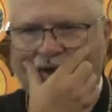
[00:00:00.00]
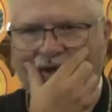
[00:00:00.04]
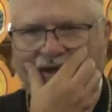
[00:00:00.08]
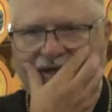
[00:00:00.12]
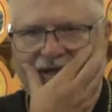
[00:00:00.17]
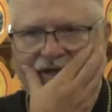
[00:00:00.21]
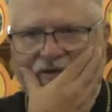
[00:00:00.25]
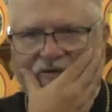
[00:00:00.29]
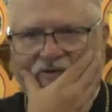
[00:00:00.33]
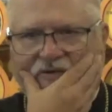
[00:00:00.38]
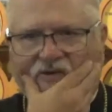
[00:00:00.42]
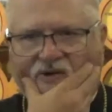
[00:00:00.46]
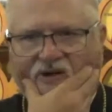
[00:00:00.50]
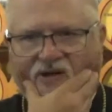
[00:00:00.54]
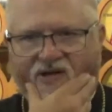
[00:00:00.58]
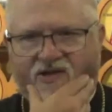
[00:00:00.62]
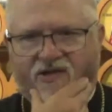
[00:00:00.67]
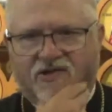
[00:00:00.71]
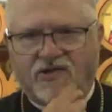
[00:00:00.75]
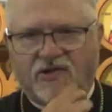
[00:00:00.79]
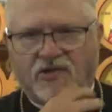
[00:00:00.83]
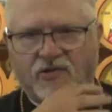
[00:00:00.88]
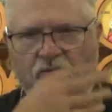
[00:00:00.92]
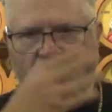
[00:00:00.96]
he
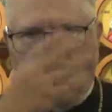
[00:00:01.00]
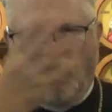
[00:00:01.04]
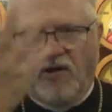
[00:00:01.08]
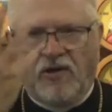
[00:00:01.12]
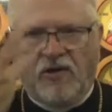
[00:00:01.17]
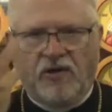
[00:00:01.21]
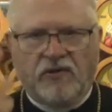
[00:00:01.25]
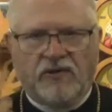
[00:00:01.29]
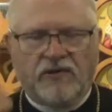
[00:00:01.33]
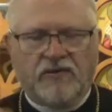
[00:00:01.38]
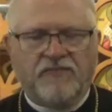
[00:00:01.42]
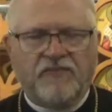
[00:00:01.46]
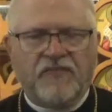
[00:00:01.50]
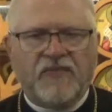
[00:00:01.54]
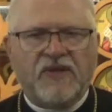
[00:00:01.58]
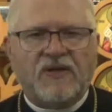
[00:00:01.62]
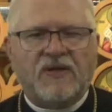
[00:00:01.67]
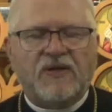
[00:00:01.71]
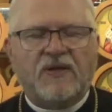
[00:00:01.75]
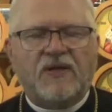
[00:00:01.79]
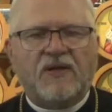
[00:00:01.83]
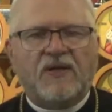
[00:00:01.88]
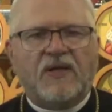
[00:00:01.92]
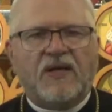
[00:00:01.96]
creates the world.
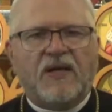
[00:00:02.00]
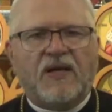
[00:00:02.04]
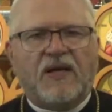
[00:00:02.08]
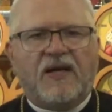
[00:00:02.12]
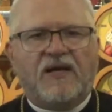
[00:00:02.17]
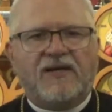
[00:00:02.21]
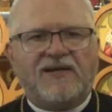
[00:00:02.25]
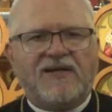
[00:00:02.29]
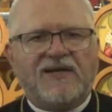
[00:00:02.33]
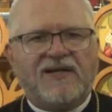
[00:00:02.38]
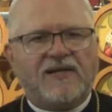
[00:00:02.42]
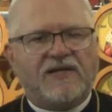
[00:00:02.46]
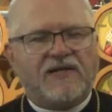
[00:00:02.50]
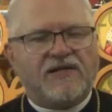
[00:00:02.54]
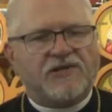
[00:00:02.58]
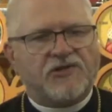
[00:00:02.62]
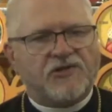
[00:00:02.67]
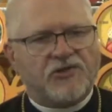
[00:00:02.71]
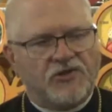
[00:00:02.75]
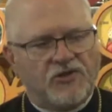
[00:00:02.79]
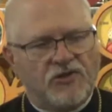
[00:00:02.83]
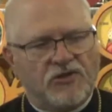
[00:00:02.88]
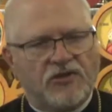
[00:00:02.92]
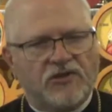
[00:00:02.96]
And it
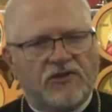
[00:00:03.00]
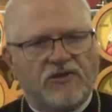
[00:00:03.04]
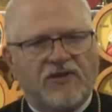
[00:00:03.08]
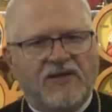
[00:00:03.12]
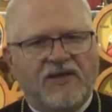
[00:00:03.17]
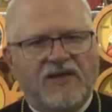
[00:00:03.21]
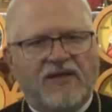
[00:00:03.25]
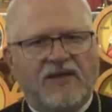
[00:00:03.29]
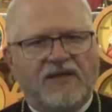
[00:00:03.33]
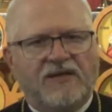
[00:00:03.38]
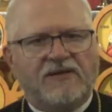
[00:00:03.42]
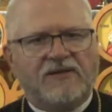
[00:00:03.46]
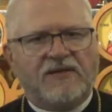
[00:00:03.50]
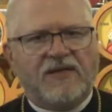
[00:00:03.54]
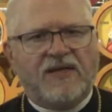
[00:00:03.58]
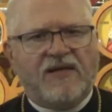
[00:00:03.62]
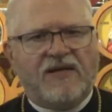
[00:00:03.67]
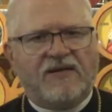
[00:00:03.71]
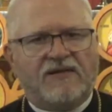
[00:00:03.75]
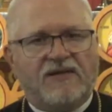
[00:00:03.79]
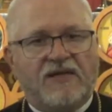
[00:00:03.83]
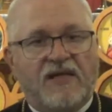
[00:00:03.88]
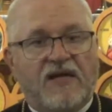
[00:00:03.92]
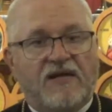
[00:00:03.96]
is good, and,
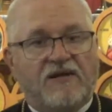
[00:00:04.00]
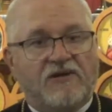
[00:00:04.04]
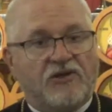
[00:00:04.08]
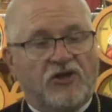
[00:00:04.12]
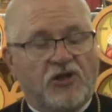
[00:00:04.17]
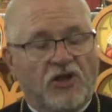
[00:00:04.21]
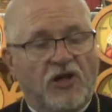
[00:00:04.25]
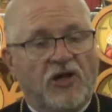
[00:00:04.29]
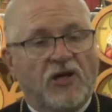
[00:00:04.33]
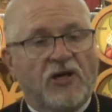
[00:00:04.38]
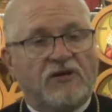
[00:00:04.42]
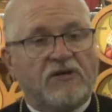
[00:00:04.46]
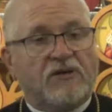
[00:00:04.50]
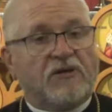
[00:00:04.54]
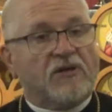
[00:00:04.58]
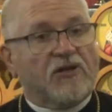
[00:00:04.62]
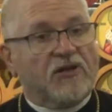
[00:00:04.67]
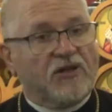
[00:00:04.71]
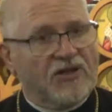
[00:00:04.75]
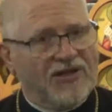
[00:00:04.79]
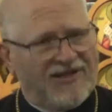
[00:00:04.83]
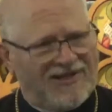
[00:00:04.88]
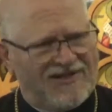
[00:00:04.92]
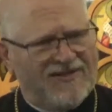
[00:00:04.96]
and, and
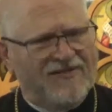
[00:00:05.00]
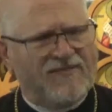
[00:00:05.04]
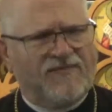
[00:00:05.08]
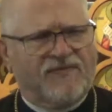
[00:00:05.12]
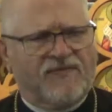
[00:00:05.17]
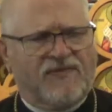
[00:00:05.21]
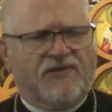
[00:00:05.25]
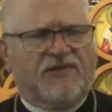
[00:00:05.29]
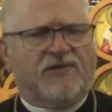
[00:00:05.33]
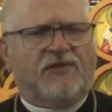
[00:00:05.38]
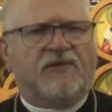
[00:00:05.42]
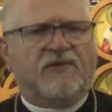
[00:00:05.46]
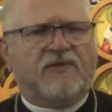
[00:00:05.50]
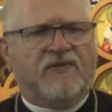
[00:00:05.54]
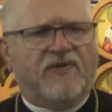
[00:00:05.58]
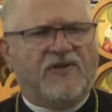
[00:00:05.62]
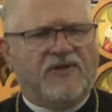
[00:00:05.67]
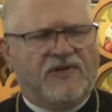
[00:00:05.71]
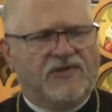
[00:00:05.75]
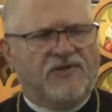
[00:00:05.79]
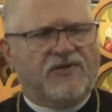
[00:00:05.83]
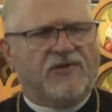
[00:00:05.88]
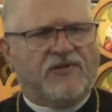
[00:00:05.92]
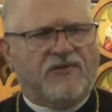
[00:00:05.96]
God loves
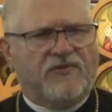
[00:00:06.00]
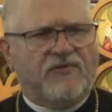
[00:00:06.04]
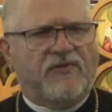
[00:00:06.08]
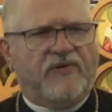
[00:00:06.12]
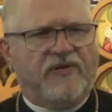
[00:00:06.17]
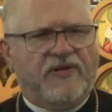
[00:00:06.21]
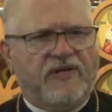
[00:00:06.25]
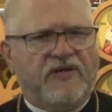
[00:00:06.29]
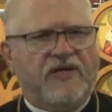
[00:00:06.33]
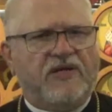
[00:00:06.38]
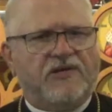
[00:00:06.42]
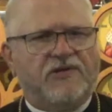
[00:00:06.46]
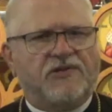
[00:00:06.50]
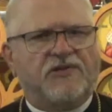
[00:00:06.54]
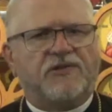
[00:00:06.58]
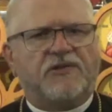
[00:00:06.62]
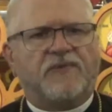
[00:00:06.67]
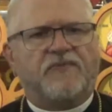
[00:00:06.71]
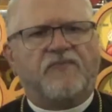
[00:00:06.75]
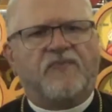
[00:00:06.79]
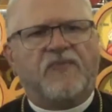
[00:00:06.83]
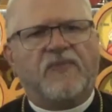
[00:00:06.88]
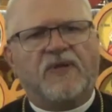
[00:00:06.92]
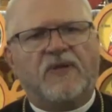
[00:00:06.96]
this
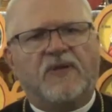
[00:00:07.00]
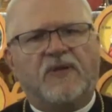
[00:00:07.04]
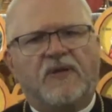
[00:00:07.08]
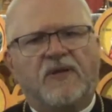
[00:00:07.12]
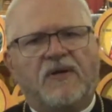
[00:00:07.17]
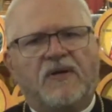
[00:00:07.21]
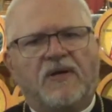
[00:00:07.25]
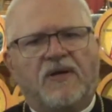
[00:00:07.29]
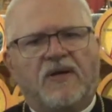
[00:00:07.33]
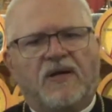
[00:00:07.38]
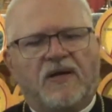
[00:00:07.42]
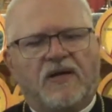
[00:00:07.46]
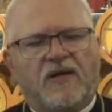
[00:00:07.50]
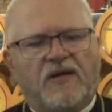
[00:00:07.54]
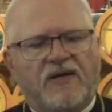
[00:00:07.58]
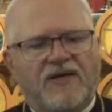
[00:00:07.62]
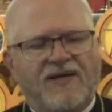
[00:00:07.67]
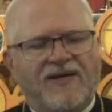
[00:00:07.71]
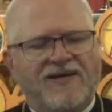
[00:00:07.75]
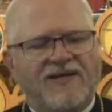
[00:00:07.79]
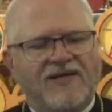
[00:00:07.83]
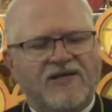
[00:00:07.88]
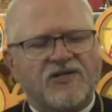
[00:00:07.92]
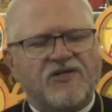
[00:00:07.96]
creation. Uh,
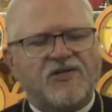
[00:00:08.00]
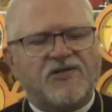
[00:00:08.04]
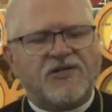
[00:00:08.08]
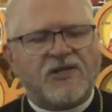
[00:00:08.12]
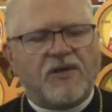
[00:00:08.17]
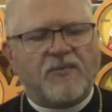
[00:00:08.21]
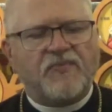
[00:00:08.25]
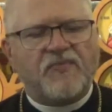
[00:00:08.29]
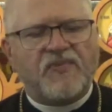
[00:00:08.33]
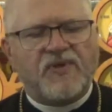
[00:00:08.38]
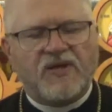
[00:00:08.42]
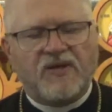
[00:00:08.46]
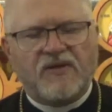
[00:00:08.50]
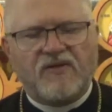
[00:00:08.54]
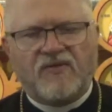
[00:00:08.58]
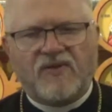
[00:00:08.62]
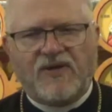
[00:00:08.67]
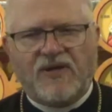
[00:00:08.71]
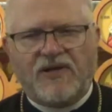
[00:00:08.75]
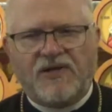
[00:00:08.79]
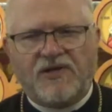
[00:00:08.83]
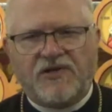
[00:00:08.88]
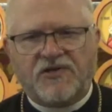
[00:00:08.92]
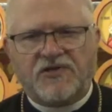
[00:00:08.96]
it is something
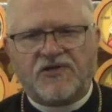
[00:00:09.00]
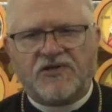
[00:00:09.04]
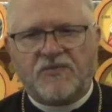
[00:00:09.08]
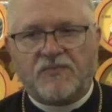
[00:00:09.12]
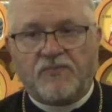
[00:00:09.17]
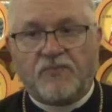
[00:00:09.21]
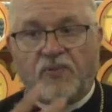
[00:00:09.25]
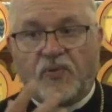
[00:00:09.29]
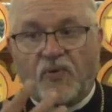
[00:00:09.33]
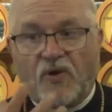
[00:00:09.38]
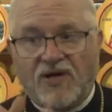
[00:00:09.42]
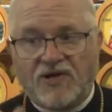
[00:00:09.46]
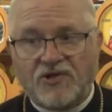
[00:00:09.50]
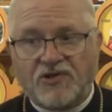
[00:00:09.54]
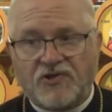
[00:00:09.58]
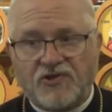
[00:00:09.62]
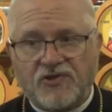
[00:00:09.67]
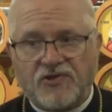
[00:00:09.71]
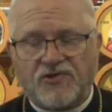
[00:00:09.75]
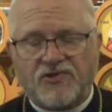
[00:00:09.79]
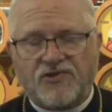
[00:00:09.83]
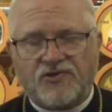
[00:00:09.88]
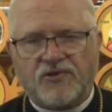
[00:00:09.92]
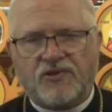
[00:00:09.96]
that is
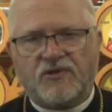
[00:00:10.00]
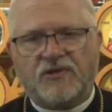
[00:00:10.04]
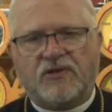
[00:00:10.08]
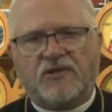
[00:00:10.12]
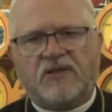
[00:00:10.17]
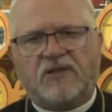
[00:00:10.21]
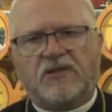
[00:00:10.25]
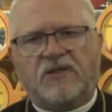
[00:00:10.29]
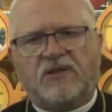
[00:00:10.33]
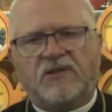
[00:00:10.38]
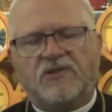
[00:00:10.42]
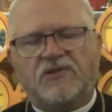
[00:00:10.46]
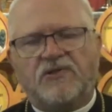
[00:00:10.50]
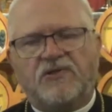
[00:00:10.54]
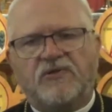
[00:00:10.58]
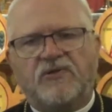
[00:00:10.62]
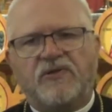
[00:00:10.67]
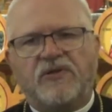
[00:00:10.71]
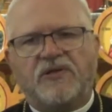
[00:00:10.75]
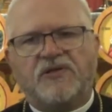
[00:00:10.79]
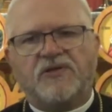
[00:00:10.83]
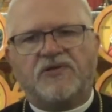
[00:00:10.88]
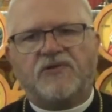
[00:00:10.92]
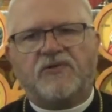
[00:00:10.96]
precious uh,
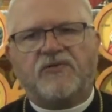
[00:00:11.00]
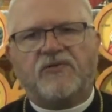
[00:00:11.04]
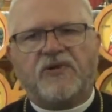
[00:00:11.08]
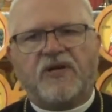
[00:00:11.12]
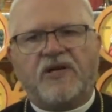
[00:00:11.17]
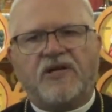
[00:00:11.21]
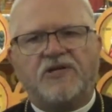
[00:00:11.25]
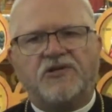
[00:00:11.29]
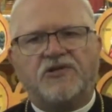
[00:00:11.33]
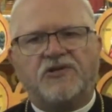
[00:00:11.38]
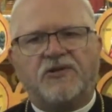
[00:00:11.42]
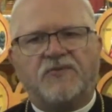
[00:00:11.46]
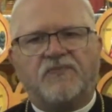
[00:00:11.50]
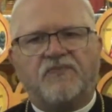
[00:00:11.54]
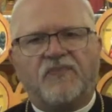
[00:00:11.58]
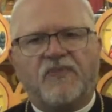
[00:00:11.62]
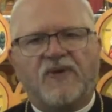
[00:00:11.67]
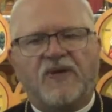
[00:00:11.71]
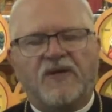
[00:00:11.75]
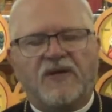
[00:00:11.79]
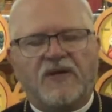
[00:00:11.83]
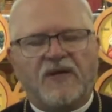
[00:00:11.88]
to his creation.